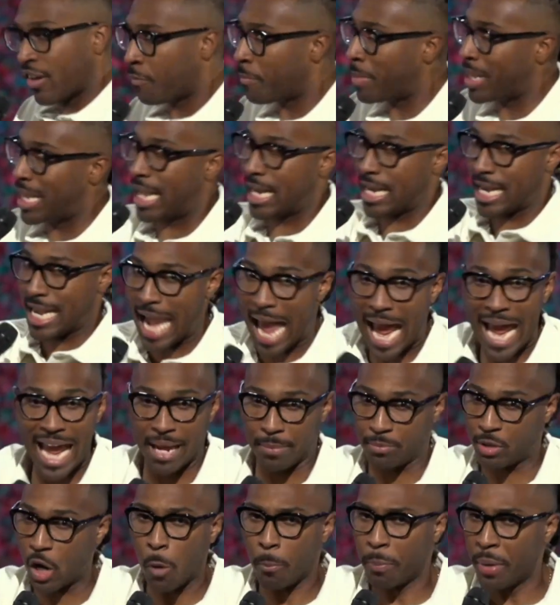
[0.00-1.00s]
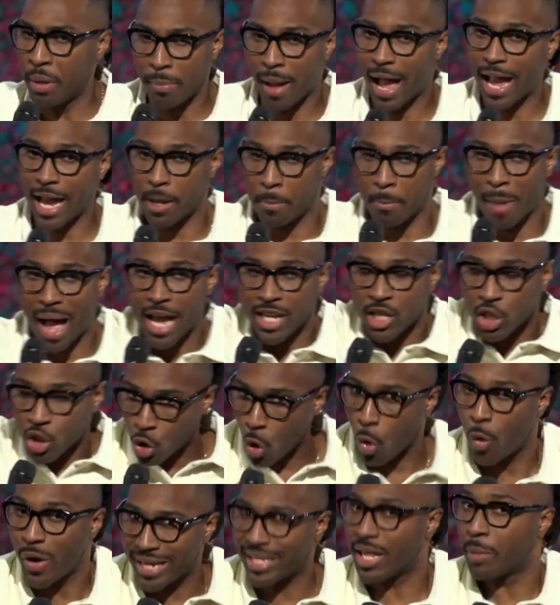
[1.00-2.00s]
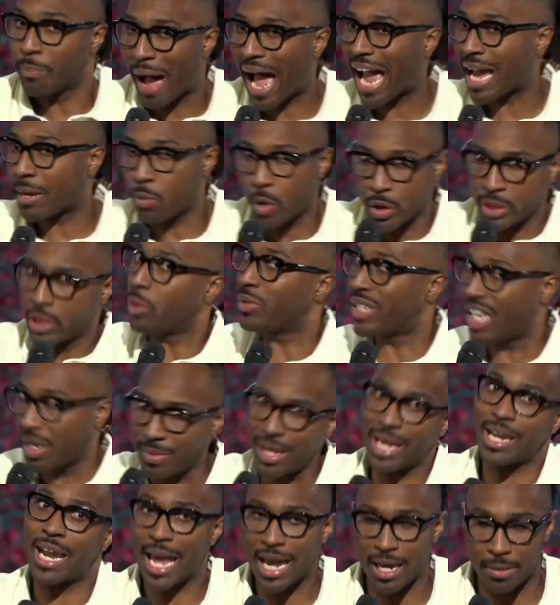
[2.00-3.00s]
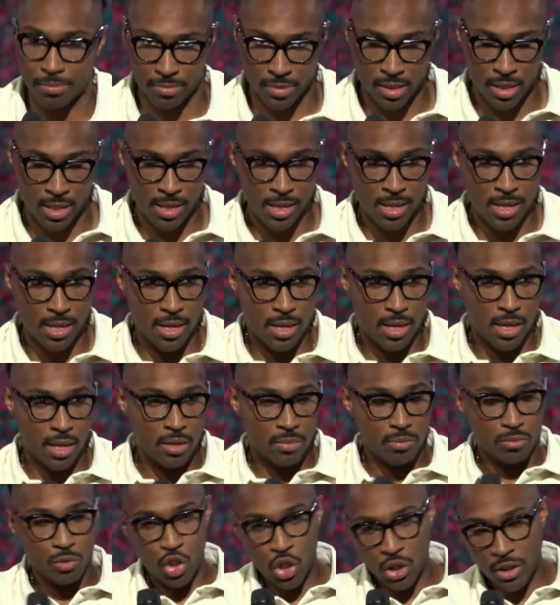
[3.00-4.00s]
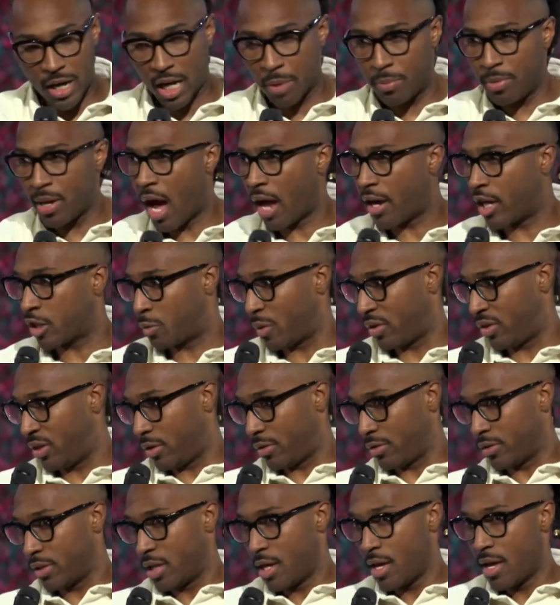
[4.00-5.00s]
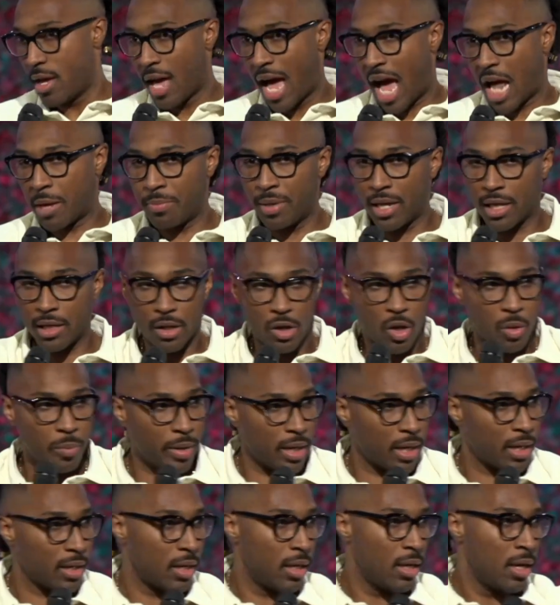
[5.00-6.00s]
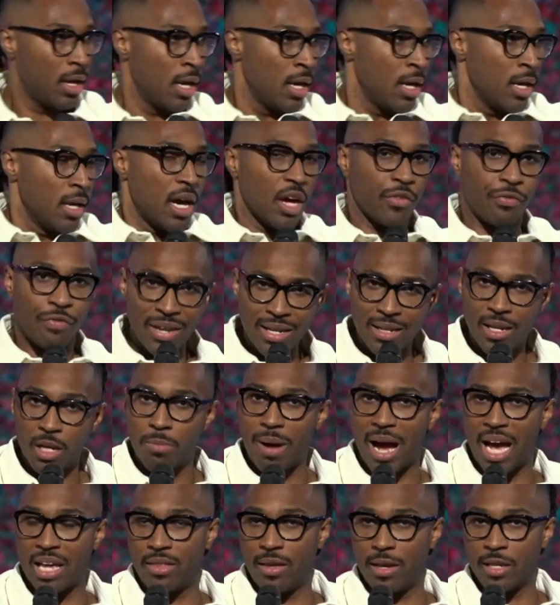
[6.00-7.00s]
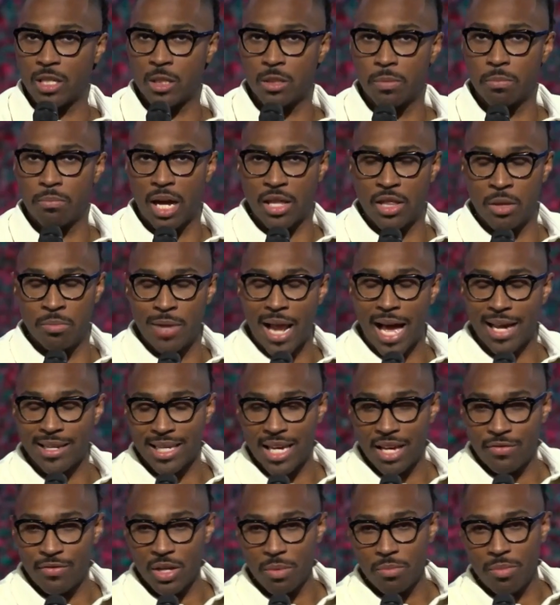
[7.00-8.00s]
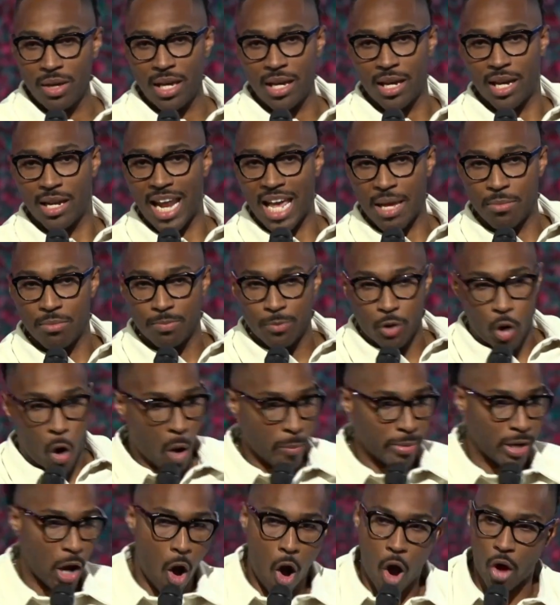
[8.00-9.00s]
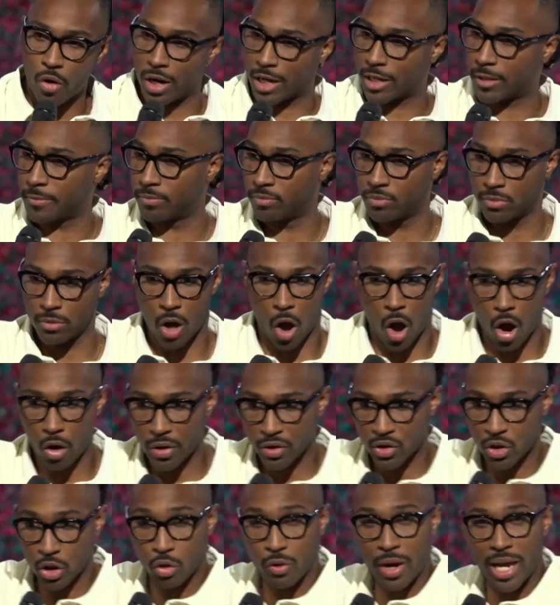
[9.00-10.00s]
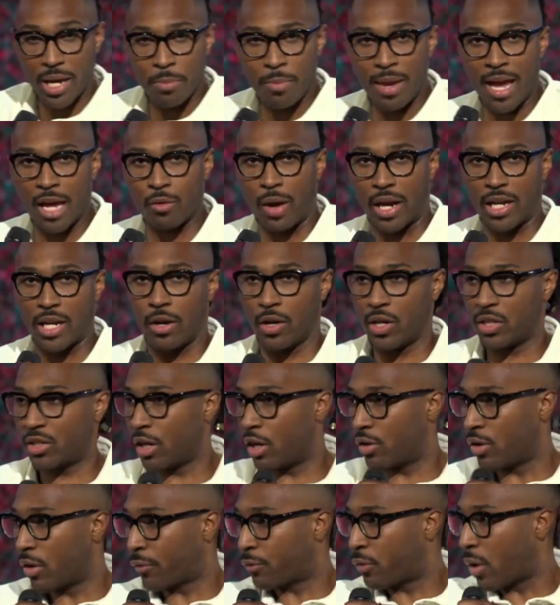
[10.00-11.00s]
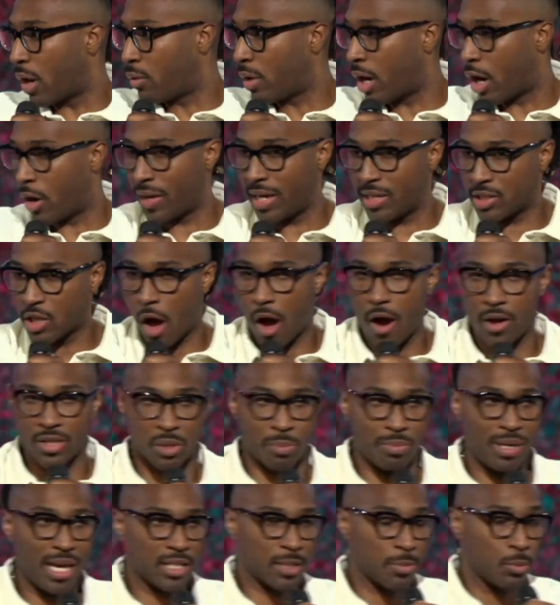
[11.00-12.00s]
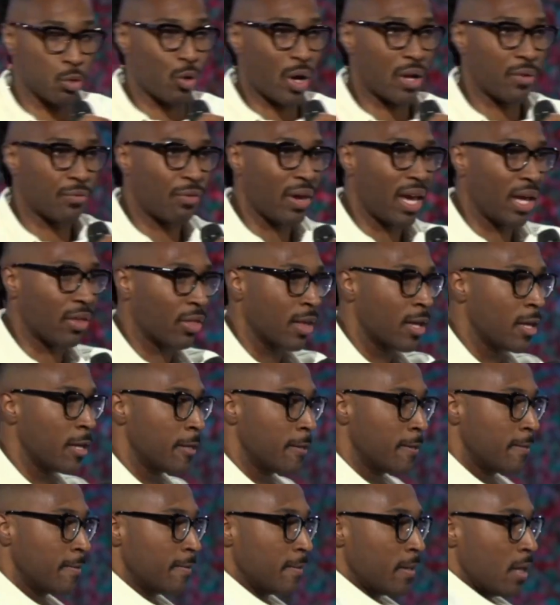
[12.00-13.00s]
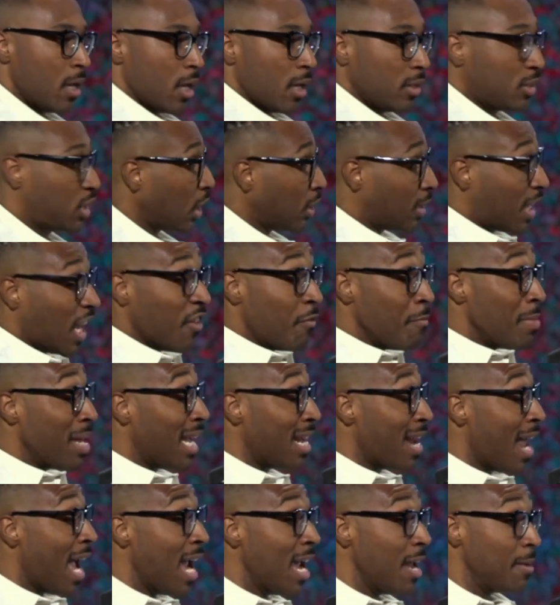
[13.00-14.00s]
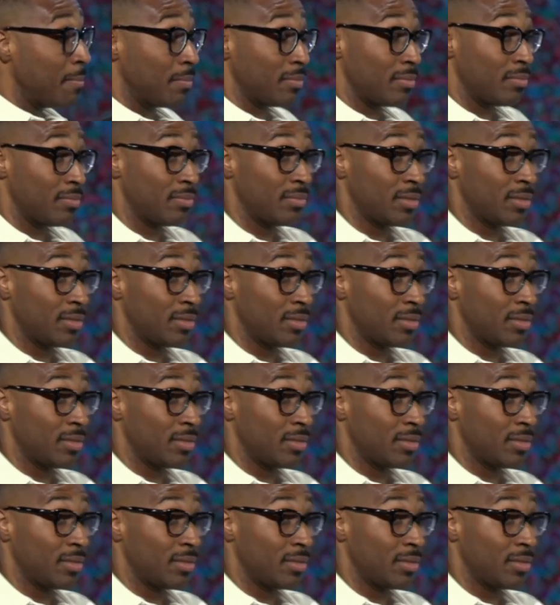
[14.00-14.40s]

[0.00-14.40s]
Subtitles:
me a name. Don't put my story in the Bible and don't give me a name. Just got to be honest with you. I'd be a little bit offended by this, by them not giving me a name. Call me Aura. Aura's a great man right here. He's sitting on the front row. He's awesome. He has some great faith. Just give me a name.